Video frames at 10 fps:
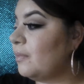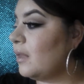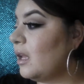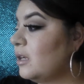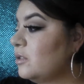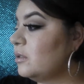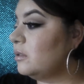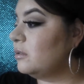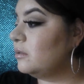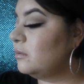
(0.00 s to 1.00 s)

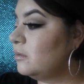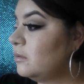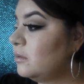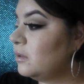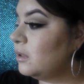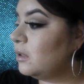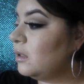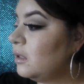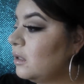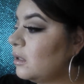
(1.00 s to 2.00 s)
natural
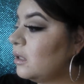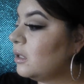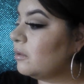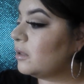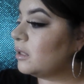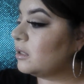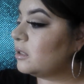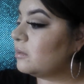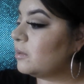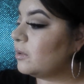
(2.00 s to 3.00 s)
look with the
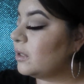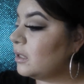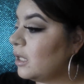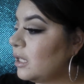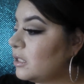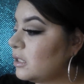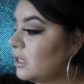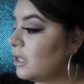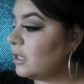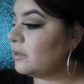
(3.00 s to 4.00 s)
smoky lash
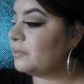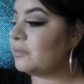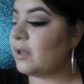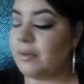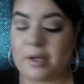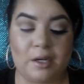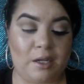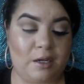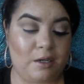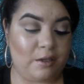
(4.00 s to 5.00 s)
line. We're gonna
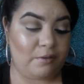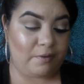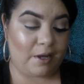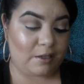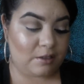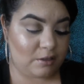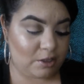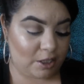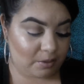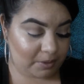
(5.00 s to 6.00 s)
get another flat
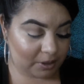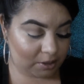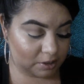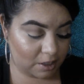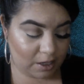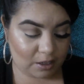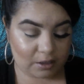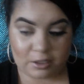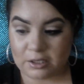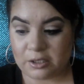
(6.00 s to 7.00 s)
shader brush,
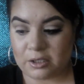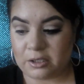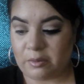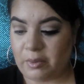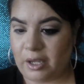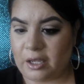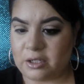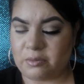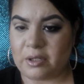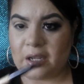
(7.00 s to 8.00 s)
and this is just a
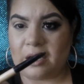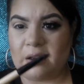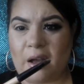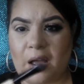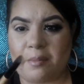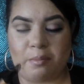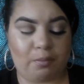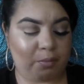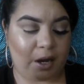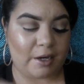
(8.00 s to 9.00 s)
BH one. I
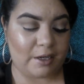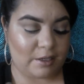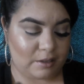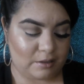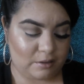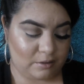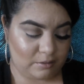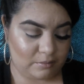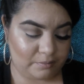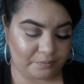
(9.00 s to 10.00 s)
bought it in a
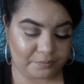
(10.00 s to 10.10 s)
little